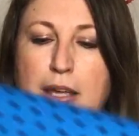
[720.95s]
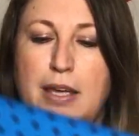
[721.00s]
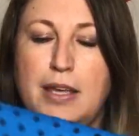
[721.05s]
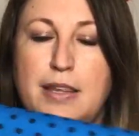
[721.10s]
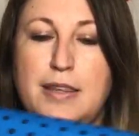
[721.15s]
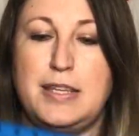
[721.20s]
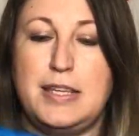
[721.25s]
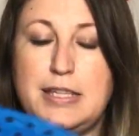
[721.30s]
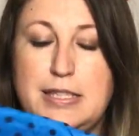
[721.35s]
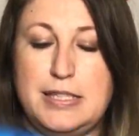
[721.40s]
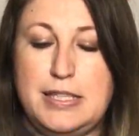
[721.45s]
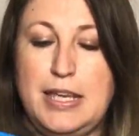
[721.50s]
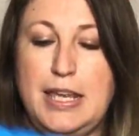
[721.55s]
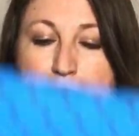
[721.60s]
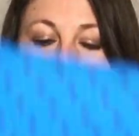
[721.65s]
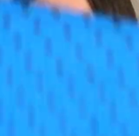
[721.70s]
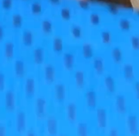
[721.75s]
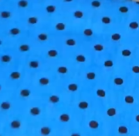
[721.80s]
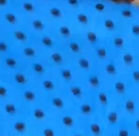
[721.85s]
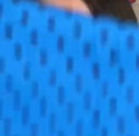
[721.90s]
This
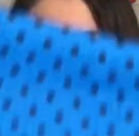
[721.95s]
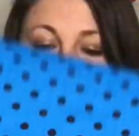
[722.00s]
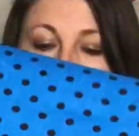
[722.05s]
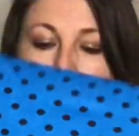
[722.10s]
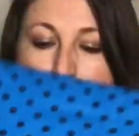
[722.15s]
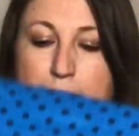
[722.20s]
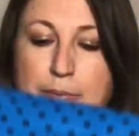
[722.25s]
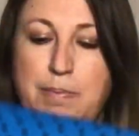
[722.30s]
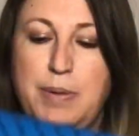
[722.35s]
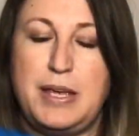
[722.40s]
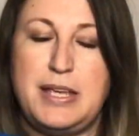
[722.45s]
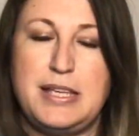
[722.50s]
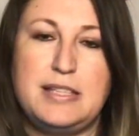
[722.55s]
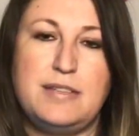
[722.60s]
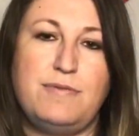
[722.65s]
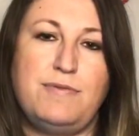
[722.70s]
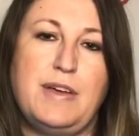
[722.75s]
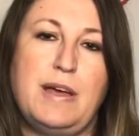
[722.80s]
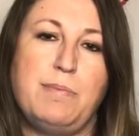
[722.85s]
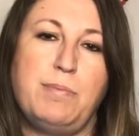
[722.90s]
is a piece
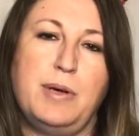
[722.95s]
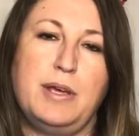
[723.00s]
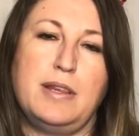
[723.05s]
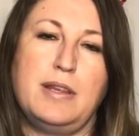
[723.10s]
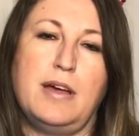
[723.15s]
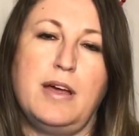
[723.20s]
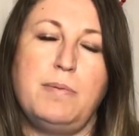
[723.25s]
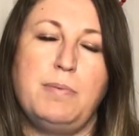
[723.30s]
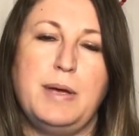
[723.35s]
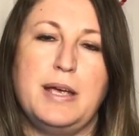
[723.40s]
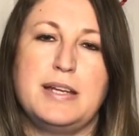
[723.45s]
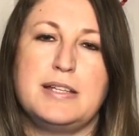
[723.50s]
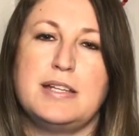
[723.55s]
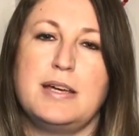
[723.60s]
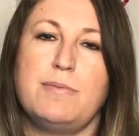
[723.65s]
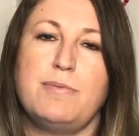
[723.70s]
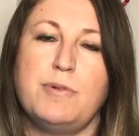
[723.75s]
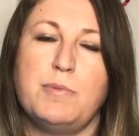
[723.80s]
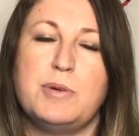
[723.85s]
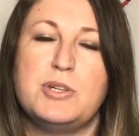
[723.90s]
of fabric that I picked
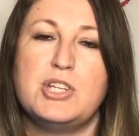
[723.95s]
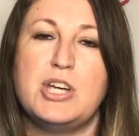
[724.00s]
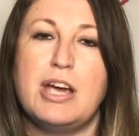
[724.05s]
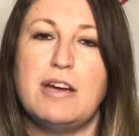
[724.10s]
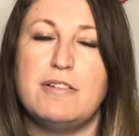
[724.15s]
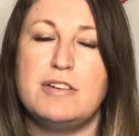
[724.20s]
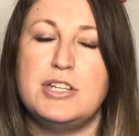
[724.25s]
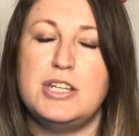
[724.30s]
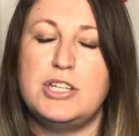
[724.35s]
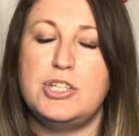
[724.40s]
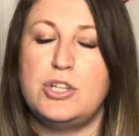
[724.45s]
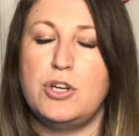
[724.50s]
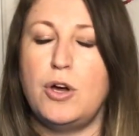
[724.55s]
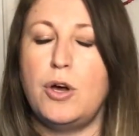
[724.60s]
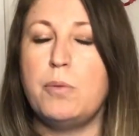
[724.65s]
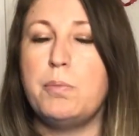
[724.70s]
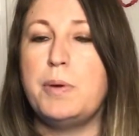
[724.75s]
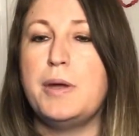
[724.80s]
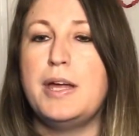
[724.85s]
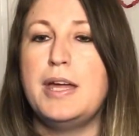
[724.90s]
up from a charity
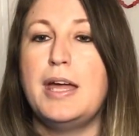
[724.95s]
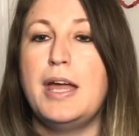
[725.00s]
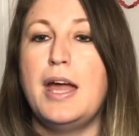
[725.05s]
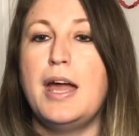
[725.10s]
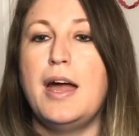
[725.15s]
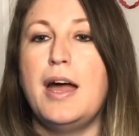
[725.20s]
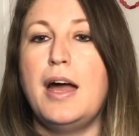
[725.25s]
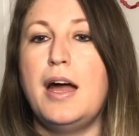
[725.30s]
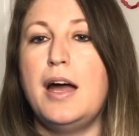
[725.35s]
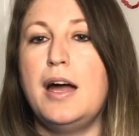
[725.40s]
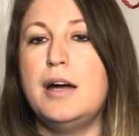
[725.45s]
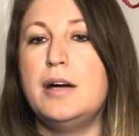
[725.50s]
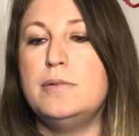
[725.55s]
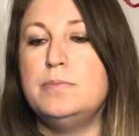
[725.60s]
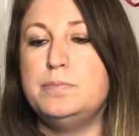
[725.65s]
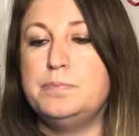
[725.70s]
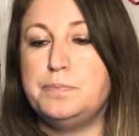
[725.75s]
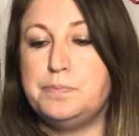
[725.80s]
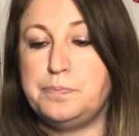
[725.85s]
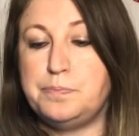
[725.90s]
shop.
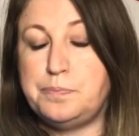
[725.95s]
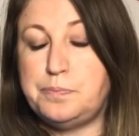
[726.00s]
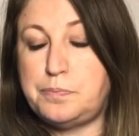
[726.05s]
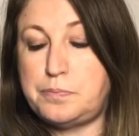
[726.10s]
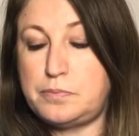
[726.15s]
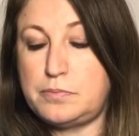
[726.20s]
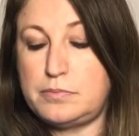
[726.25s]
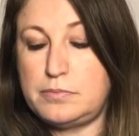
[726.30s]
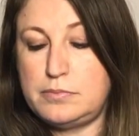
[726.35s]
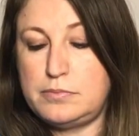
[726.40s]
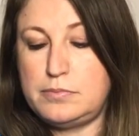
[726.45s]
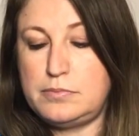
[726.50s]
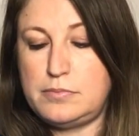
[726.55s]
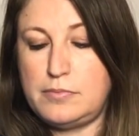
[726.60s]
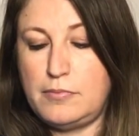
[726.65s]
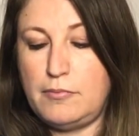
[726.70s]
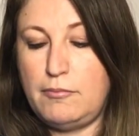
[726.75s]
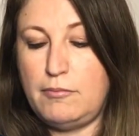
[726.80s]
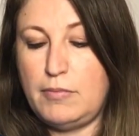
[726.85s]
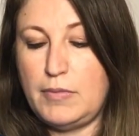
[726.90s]
It
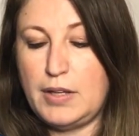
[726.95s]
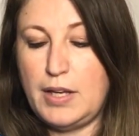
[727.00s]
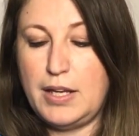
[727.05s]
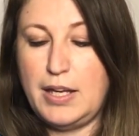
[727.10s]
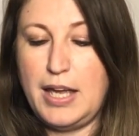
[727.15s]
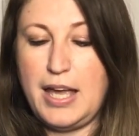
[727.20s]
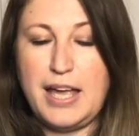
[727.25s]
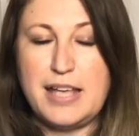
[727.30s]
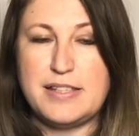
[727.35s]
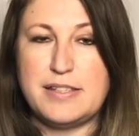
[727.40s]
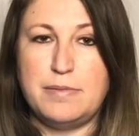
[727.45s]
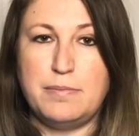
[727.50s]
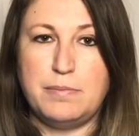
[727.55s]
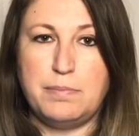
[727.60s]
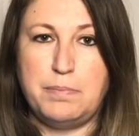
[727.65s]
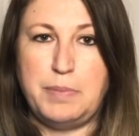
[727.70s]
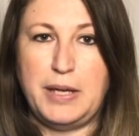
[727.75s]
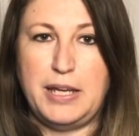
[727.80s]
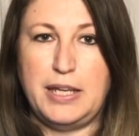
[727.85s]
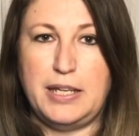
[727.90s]

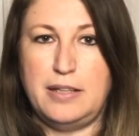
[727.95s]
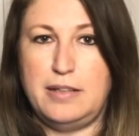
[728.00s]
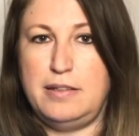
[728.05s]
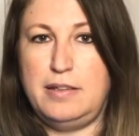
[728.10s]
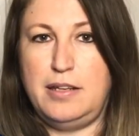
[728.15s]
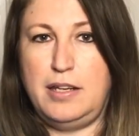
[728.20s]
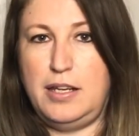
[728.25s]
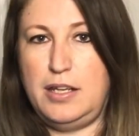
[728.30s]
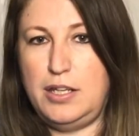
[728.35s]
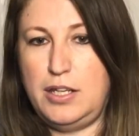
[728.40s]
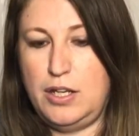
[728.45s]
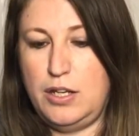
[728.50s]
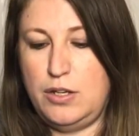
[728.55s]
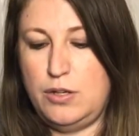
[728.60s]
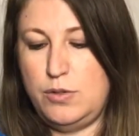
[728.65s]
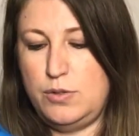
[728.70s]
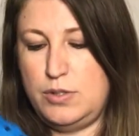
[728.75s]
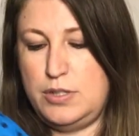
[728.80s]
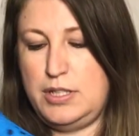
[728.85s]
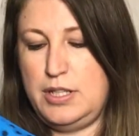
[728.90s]
hasn't been
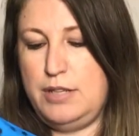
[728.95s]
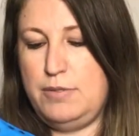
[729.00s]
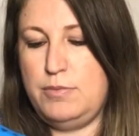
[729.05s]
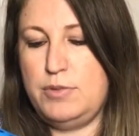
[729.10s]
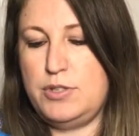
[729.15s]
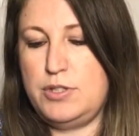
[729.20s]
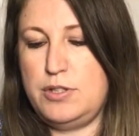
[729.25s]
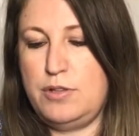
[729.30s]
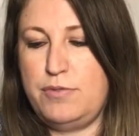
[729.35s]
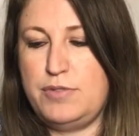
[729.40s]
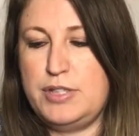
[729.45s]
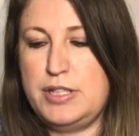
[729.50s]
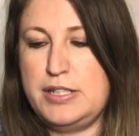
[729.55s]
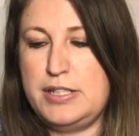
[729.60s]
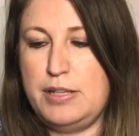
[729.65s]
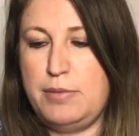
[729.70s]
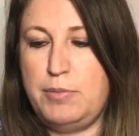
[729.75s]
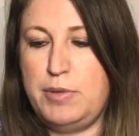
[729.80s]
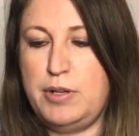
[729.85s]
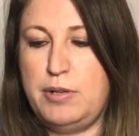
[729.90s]
used. It was obviously
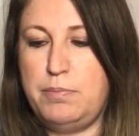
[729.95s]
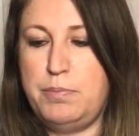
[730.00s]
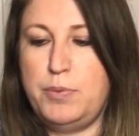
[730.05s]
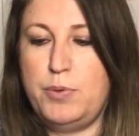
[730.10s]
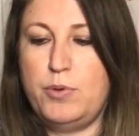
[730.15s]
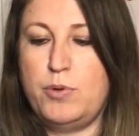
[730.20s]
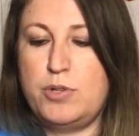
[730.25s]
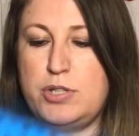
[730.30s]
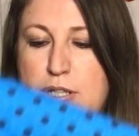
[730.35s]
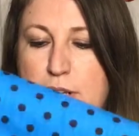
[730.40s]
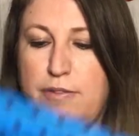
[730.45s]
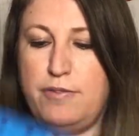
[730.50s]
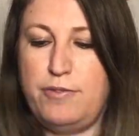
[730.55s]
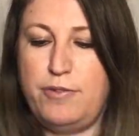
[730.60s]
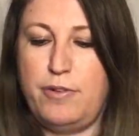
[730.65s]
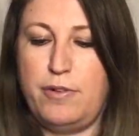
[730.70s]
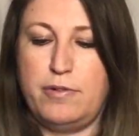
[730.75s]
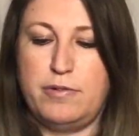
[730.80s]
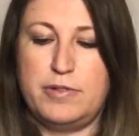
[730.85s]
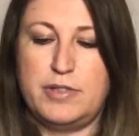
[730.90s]
someone had bought it
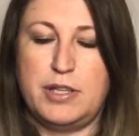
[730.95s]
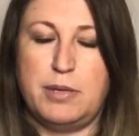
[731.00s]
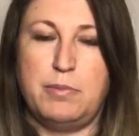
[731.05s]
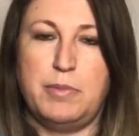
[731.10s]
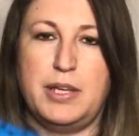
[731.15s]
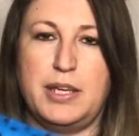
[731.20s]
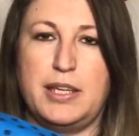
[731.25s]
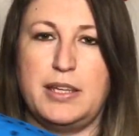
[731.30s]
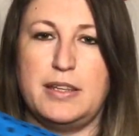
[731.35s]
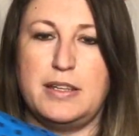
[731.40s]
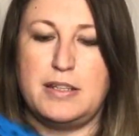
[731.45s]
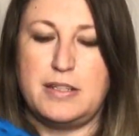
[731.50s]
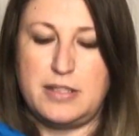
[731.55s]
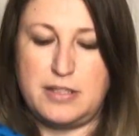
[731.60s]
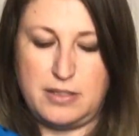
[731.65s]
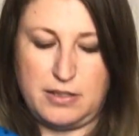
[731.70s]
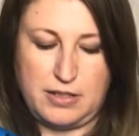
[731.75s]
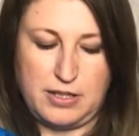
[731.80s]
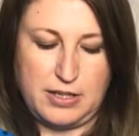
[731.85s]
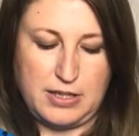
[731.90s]
for something and then
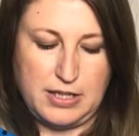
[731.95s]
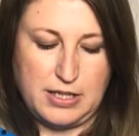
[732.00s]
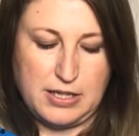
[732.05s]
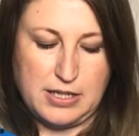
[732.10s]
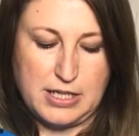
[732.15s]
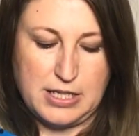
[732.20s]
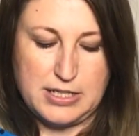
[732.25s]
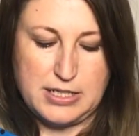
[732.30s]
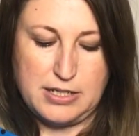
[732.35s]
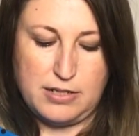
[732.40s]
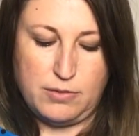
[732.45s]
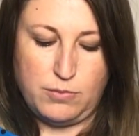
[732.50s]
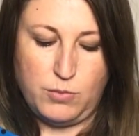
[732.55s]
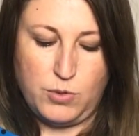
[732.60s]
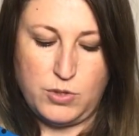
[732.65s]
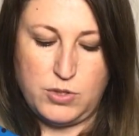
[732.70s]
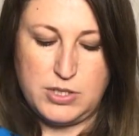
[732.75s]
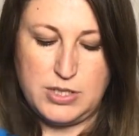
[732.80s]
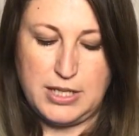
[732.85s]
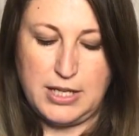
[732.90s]
decided that they didn't
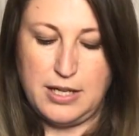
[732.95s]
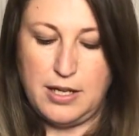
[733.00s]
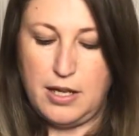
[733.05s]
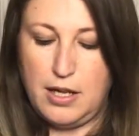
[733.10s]
want it.